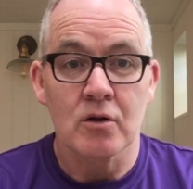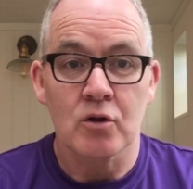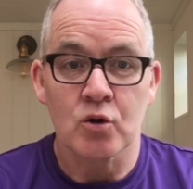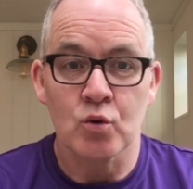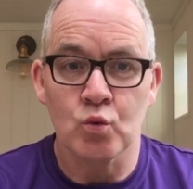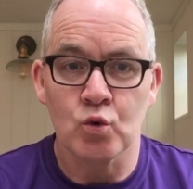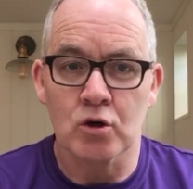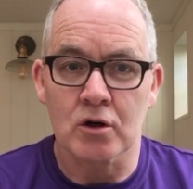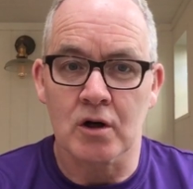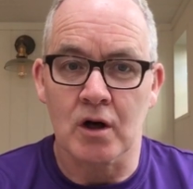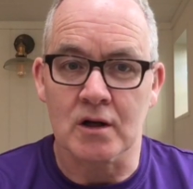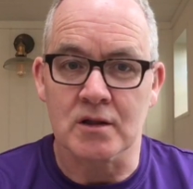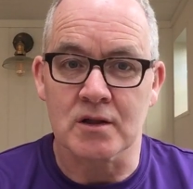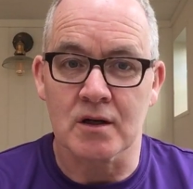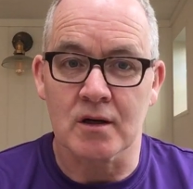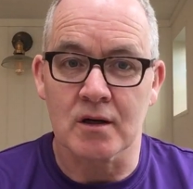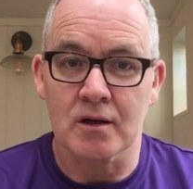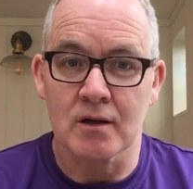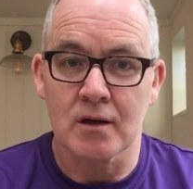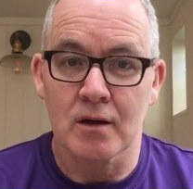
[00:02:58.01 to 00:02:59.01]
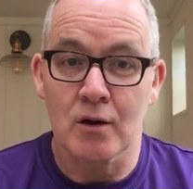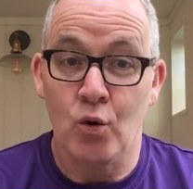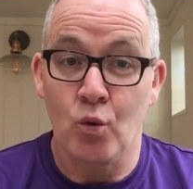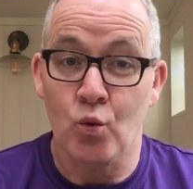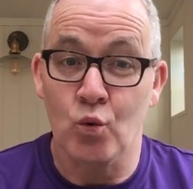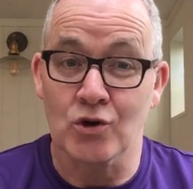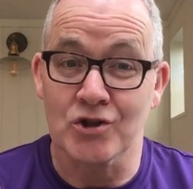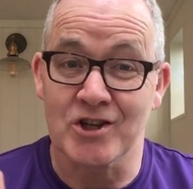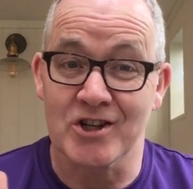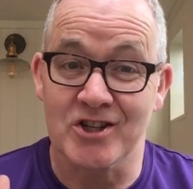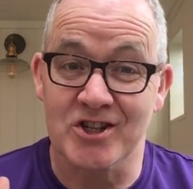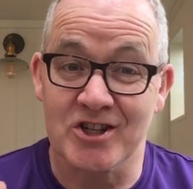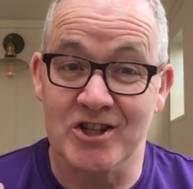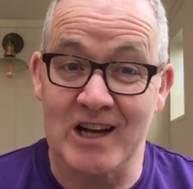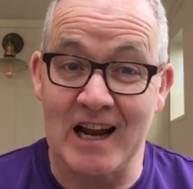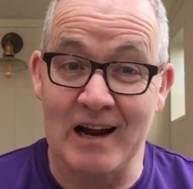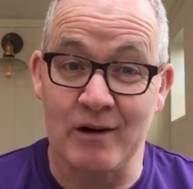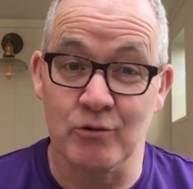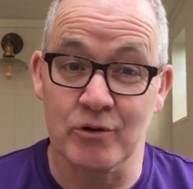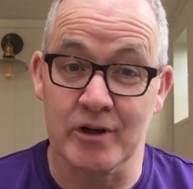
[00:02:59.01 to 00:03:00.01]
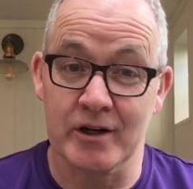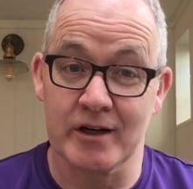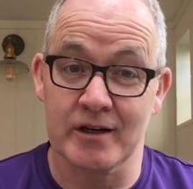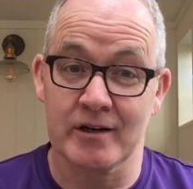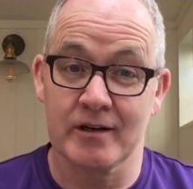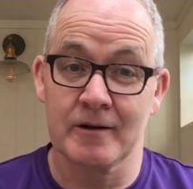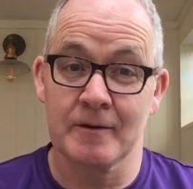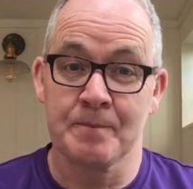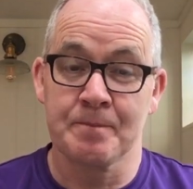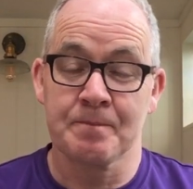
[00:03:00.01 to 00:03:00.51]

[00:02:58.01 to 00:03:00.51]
The woodcutter was astounded.